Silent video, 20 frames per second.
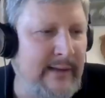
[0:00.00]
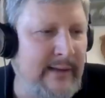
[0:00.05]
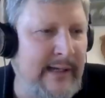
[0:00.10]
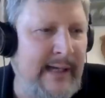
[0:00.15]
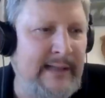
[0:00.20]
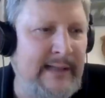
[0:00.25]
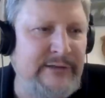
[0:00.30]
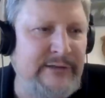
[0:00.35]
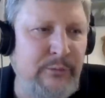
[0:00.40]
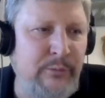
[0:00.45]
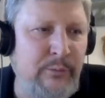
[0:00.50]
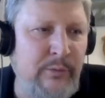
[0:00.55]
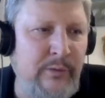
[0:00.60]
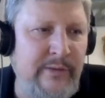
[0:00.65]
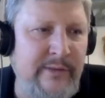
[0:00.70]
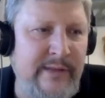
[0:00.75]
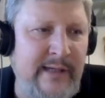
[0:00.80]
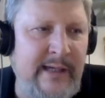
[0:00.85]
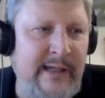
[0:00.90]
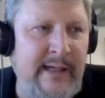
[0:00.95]
a casual
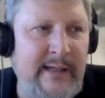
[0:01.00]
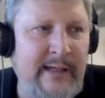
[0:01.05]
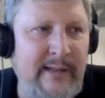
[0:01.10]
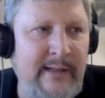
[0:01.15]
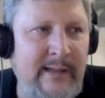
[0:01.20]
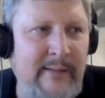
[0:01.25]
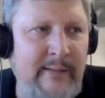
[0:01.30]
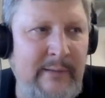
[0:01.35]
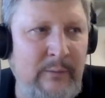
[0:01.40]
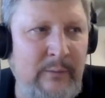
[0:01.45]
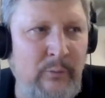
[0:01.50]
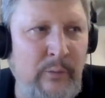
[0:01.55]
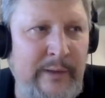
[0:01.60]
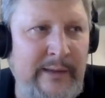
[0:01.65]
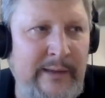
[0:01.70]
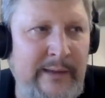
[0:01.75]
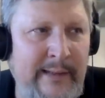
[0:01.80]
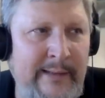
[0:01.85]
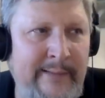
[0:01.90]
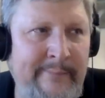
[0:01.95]
thing. I mean, we
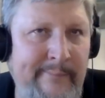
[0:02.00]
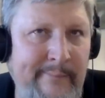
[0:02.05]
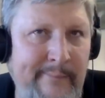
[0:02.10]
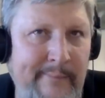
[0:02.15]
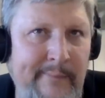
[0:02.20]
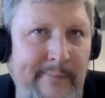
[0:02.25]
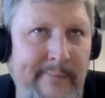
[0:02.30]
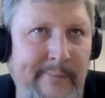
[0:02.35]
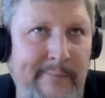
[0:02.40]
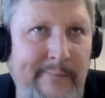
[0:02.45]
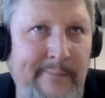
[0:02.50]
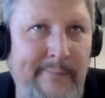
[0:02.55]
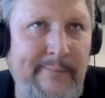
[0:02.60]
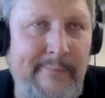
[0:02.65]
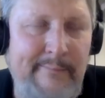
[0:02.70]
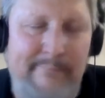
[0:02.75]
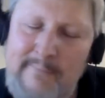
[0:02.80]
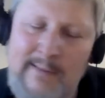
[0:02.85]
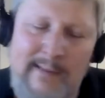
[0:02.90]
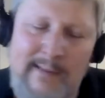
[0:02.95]
can,
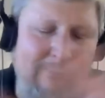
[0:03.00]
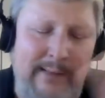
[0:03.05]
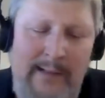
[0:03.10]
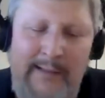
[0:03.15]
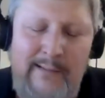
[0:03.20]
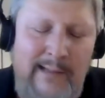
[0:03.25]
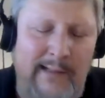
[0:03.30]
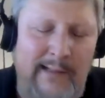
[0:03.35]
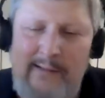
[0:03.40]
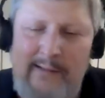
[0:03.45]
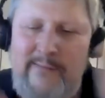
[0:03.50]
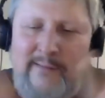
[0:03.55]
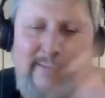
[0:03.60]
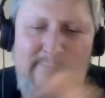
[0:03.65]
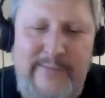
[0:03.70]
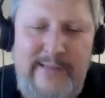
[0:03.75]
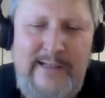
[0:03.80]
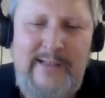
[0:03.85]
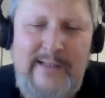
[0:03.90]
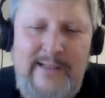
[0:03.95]
well, I, mean, I, I don't
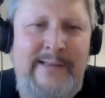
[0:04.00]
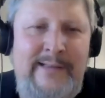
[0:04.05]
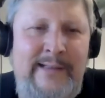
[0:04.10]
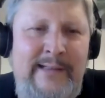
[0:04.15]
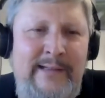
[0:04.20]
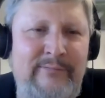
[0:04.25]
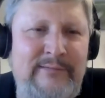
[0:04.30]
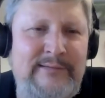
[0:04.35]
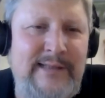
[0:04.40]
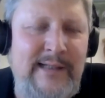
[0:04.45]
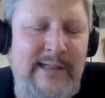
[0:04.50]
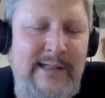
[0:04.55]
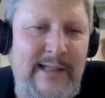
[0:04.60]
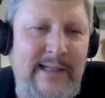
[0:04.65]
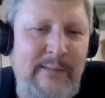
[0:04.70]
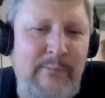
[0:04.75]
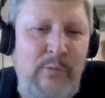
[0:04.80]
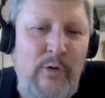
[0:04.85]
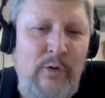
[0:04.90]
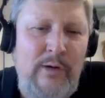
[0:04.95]
think I need to even say
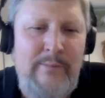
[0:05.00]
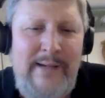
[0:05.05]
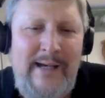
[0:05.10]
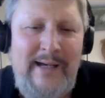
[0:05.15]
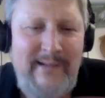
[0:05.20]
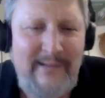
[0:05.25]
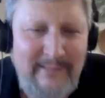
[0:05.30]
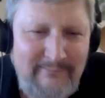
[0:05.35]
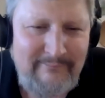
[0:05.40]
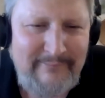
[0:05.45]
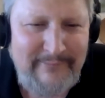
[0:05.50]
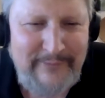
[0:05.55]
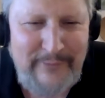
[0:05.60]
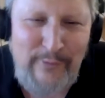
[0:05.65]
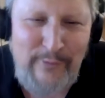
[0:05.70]
anything more about it.